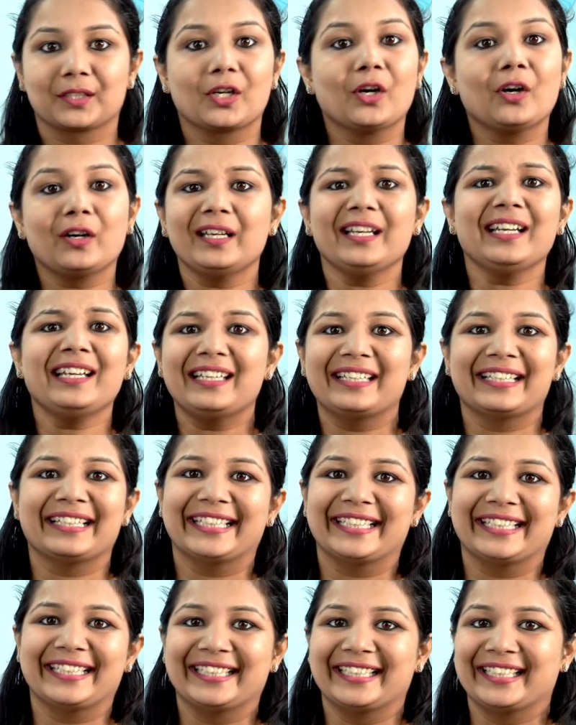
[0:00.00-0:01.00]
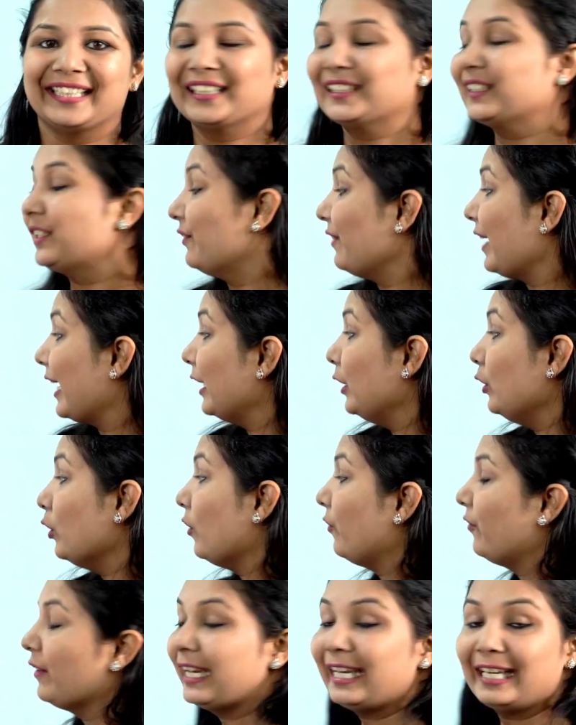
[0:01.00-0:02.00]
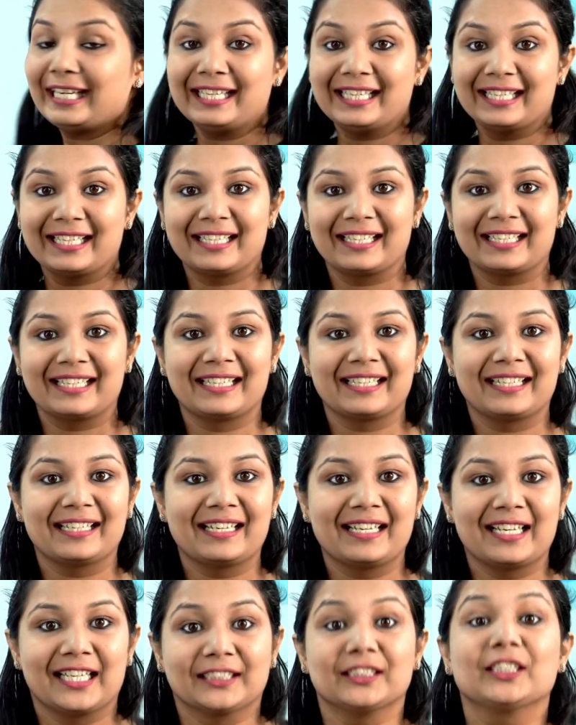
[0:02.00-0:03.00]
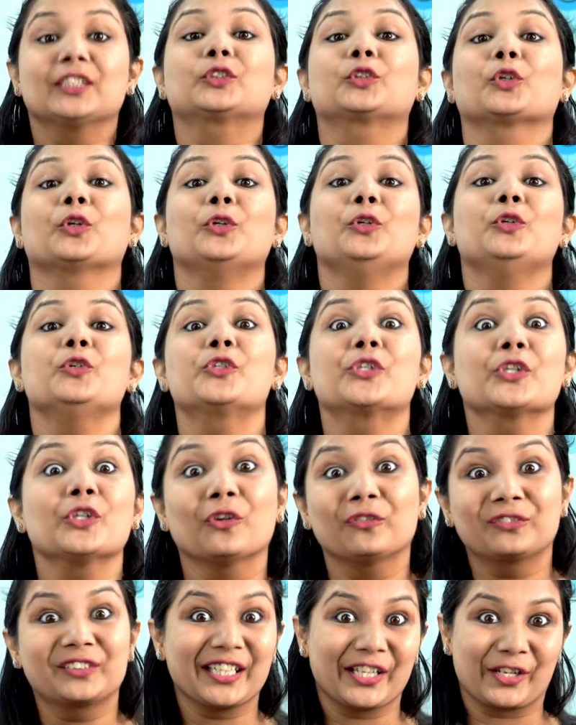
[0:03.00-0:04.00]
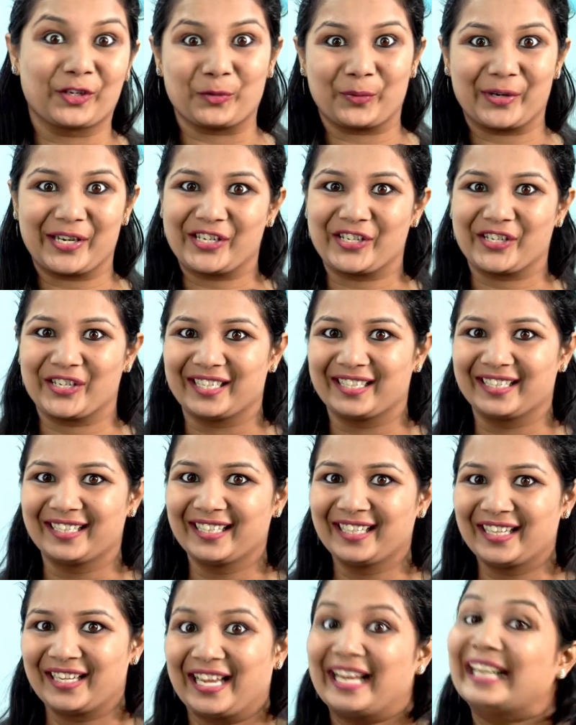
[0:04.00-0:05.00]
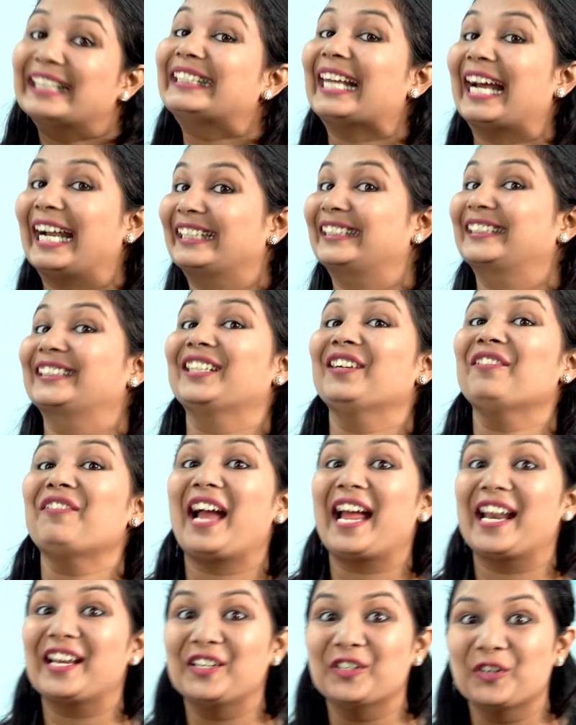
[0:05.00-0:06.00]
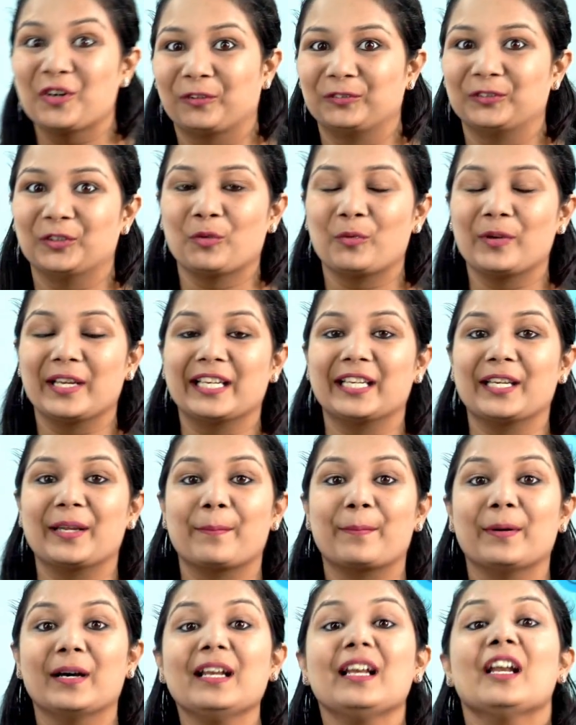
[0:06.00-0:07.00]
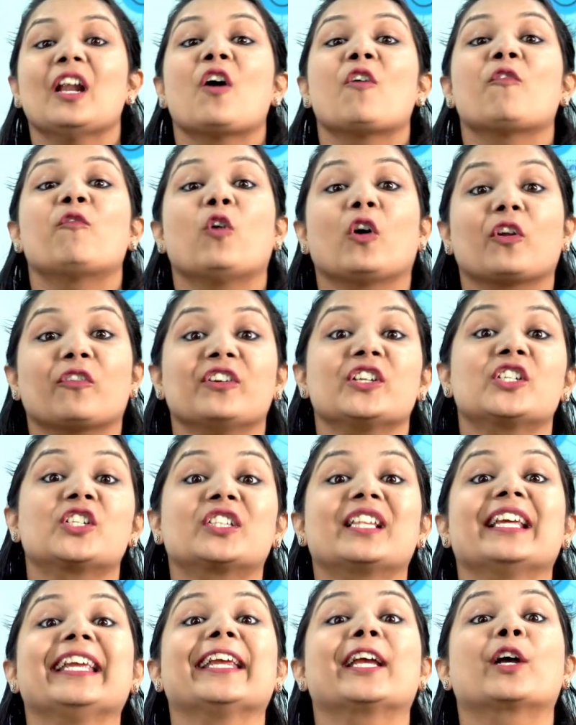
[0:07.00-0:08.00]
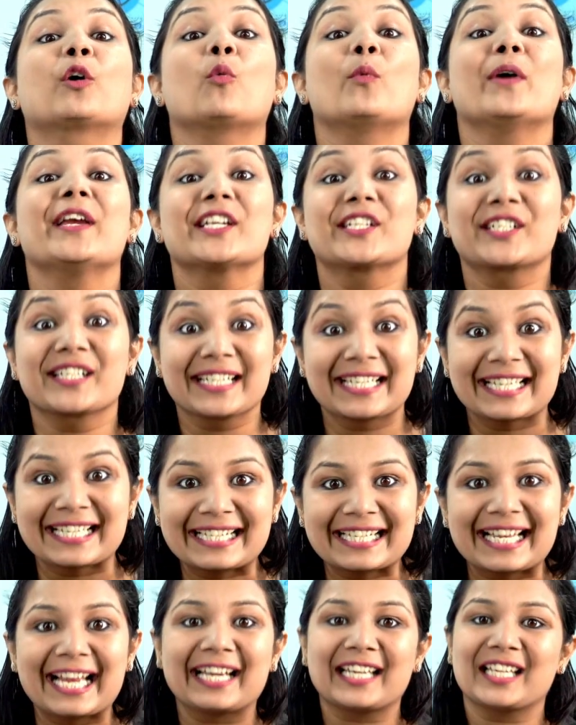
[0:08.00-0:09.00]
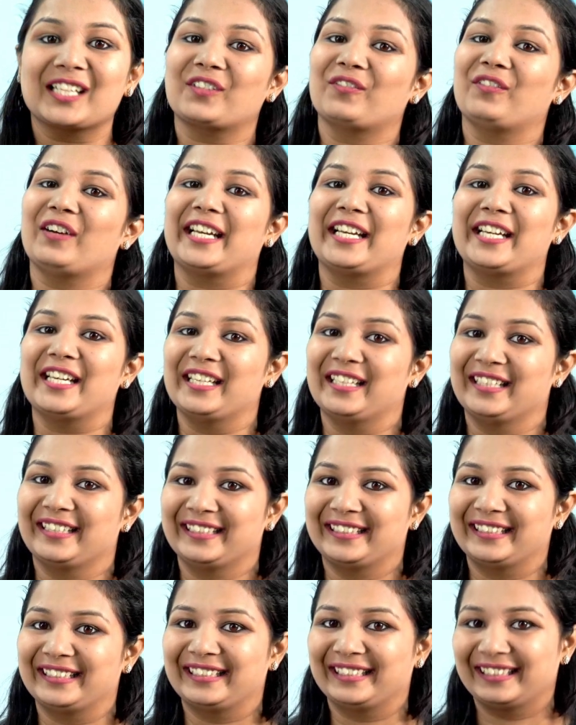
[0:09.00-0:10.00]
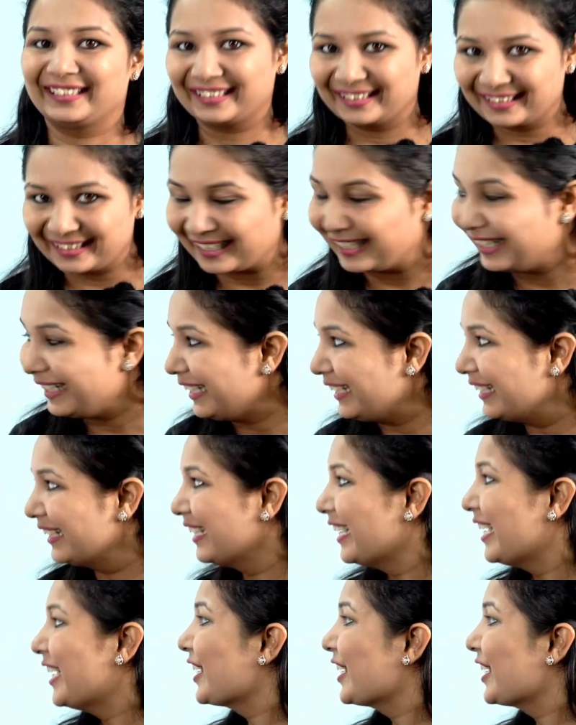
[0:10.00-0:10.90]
Got it? The value of n, the solution of the equation. That's the value of the variable for which the equation is satisfied, right?